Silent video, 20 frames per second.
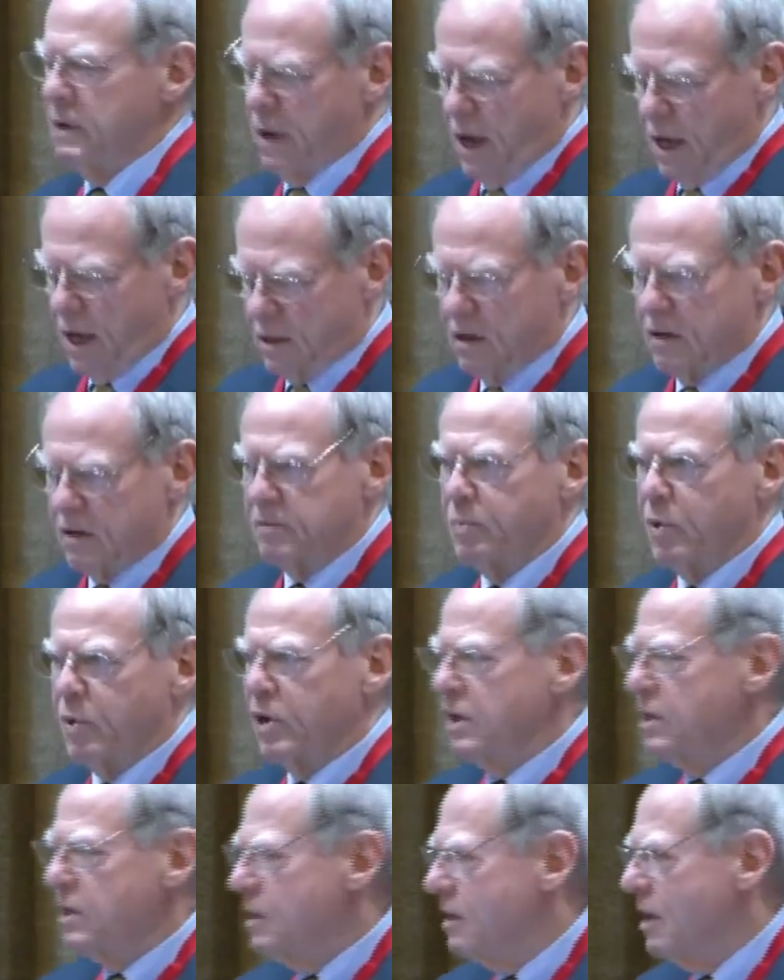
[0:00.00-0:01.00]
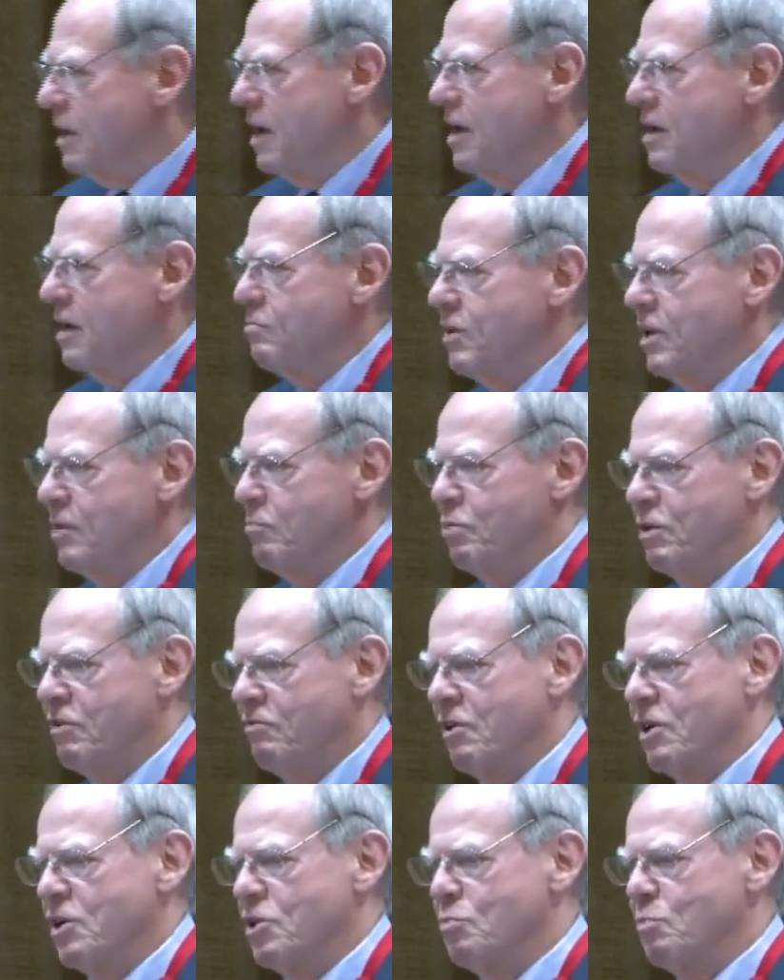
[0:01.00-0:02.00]
At this point, I am in a
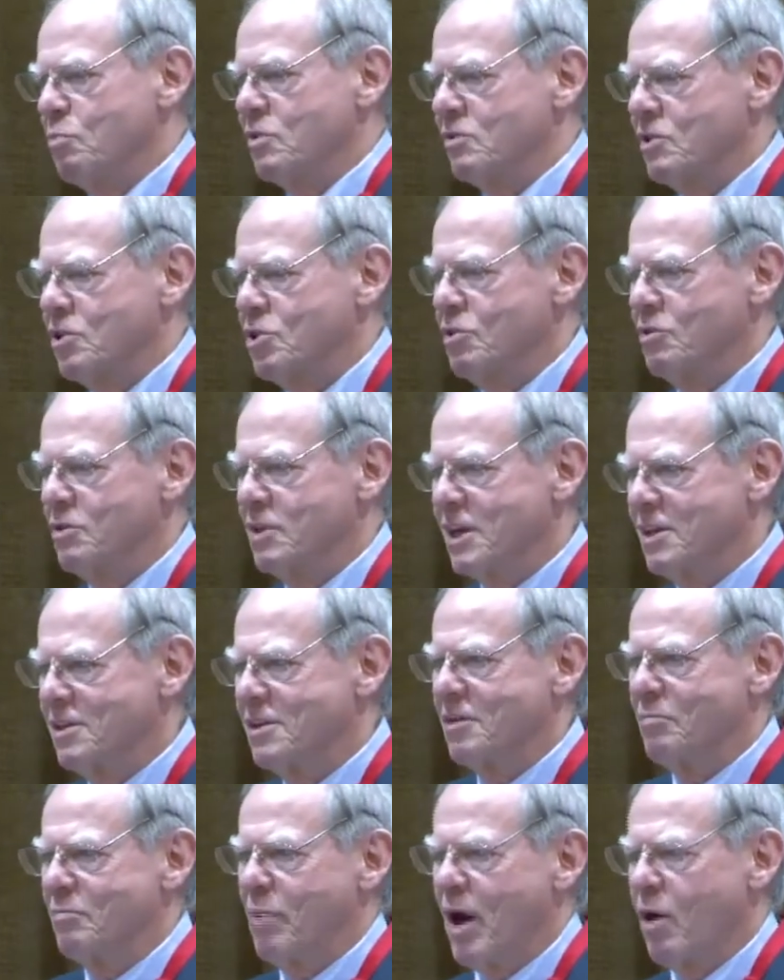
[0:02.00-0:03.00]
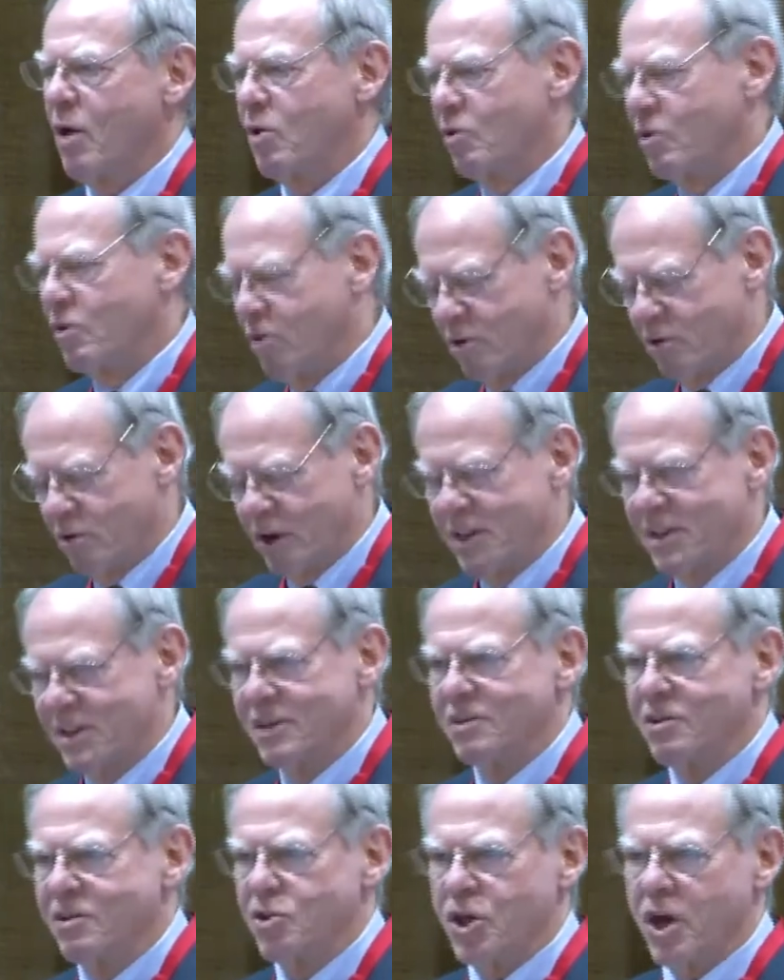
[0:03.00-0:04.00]
privileged position that Paolo
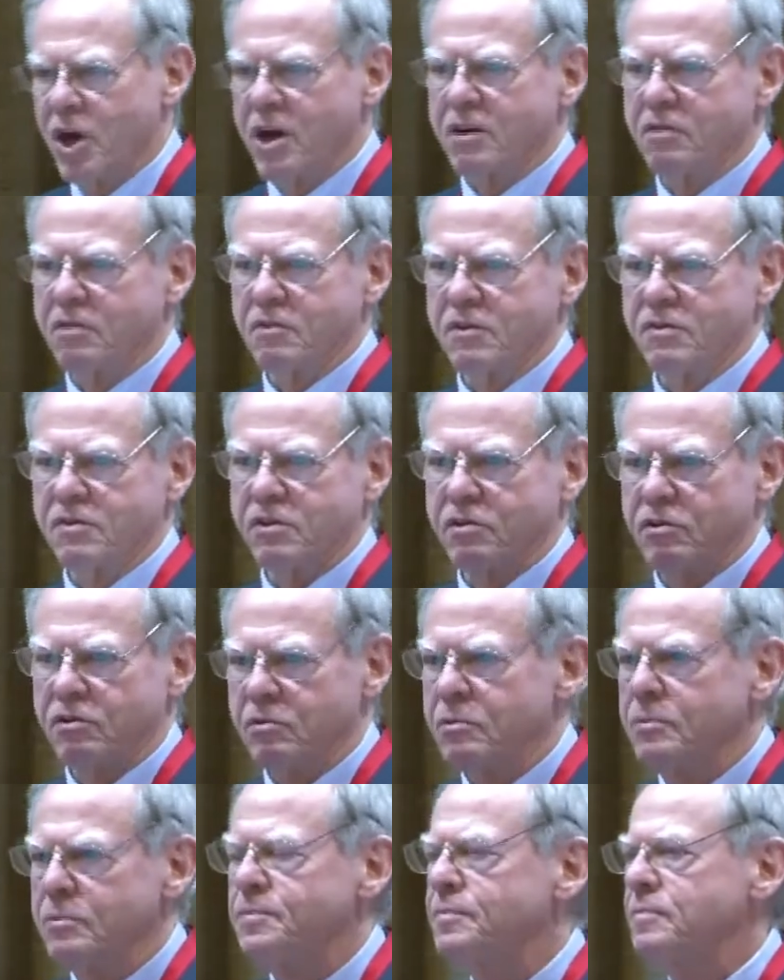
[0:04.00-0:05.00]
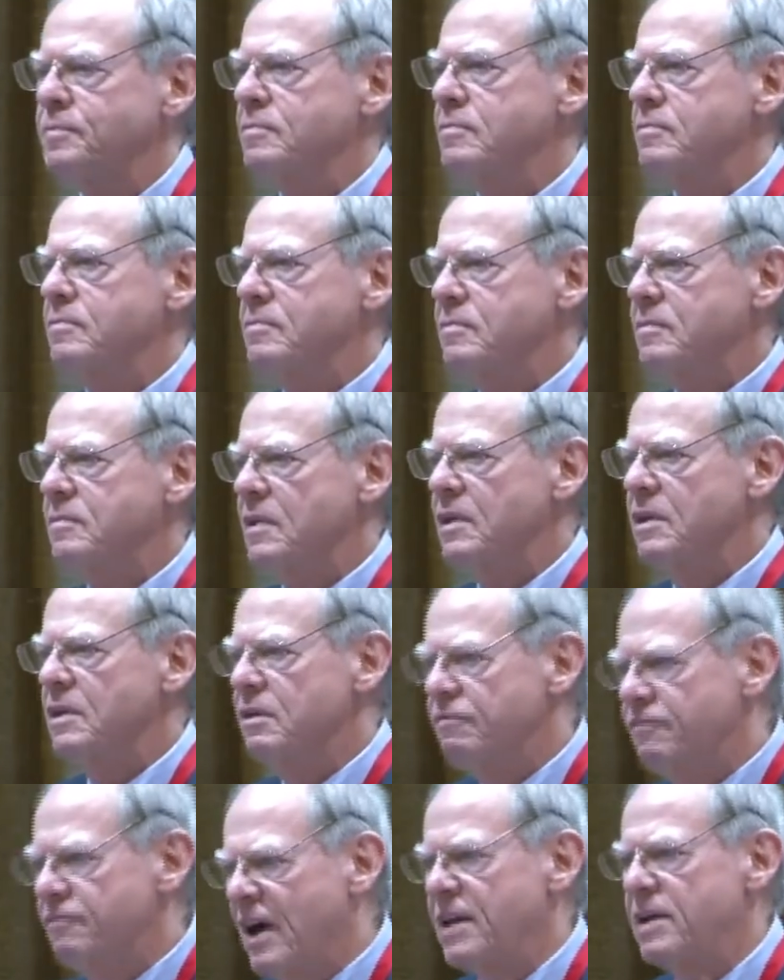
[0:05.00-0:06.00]
already shared with you
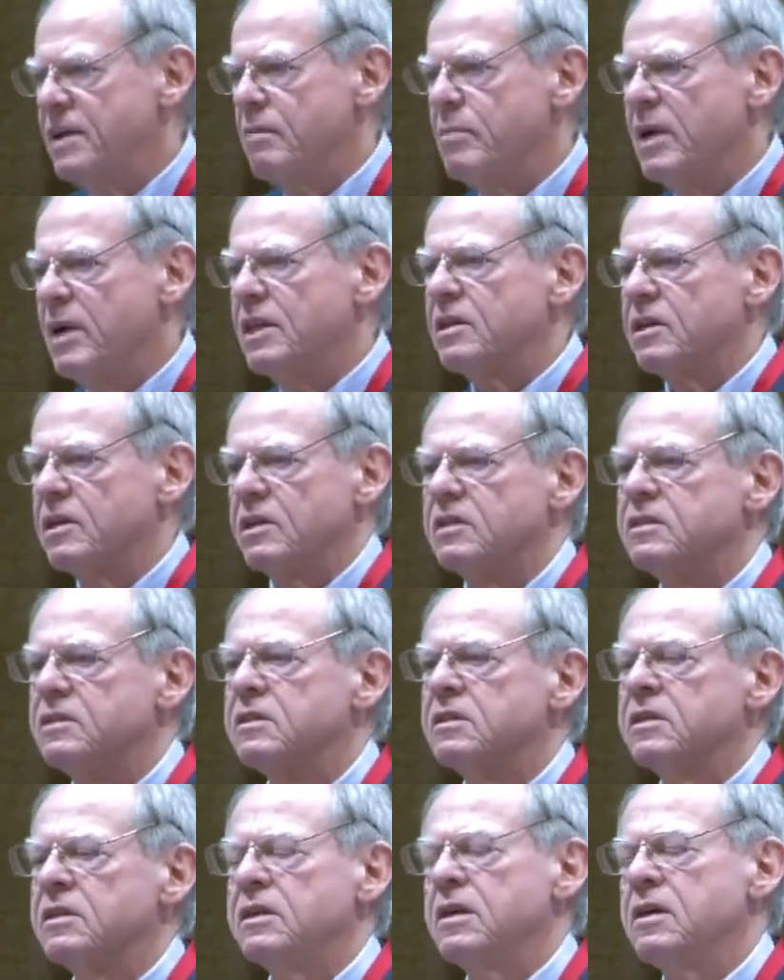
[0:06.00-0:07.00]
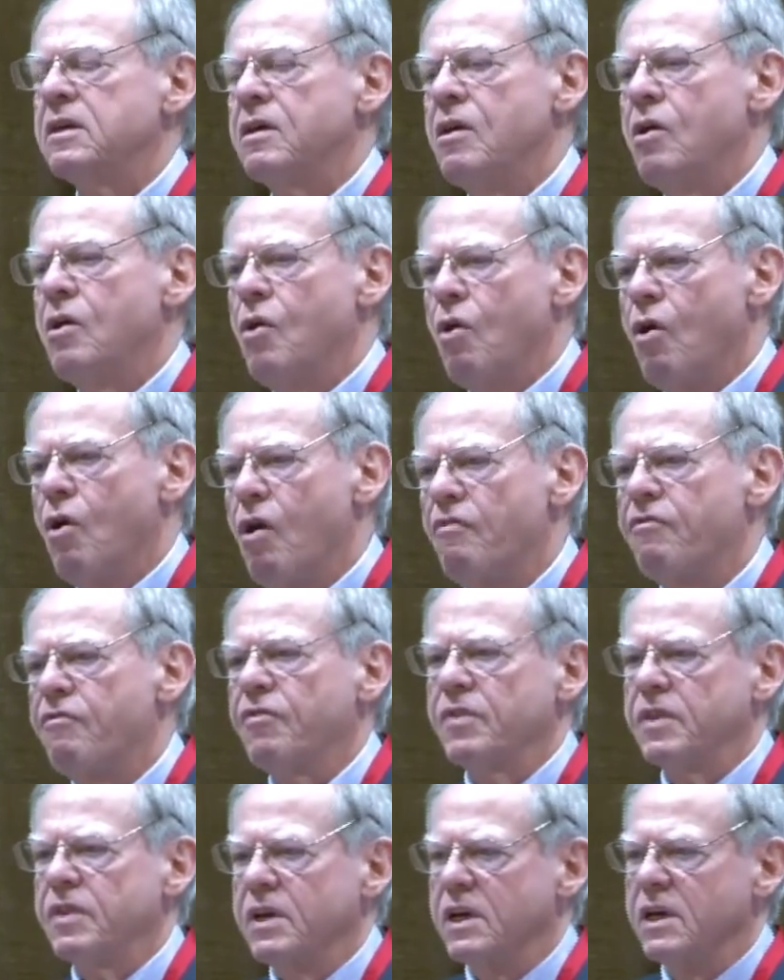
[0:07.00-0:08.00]
the fundamentals
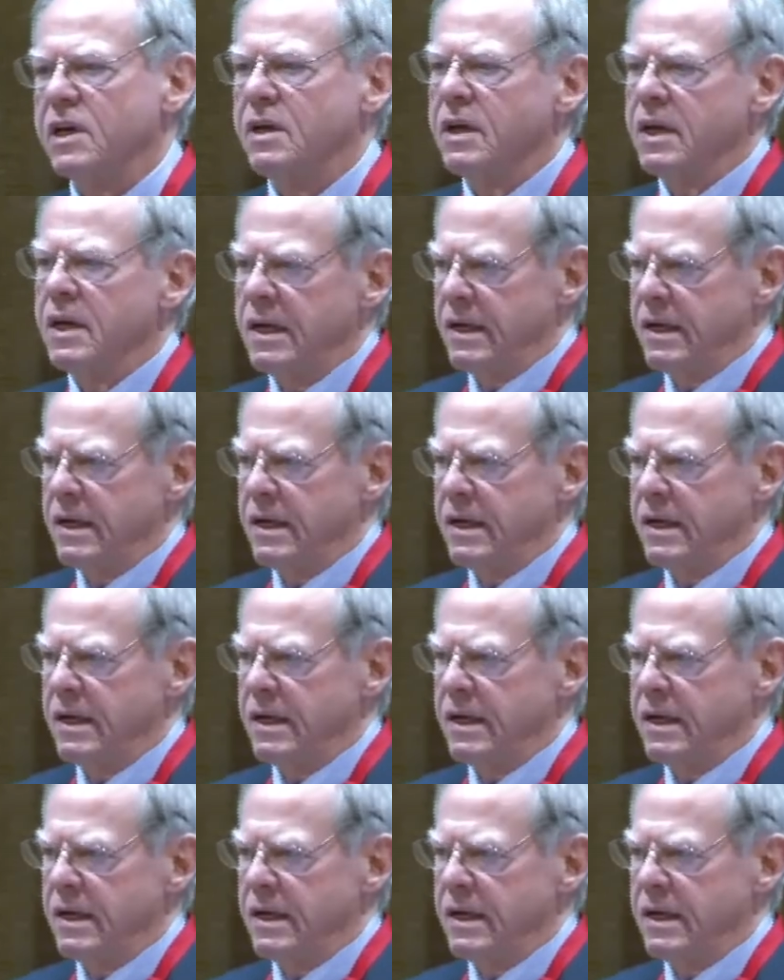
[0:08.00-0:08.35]
of the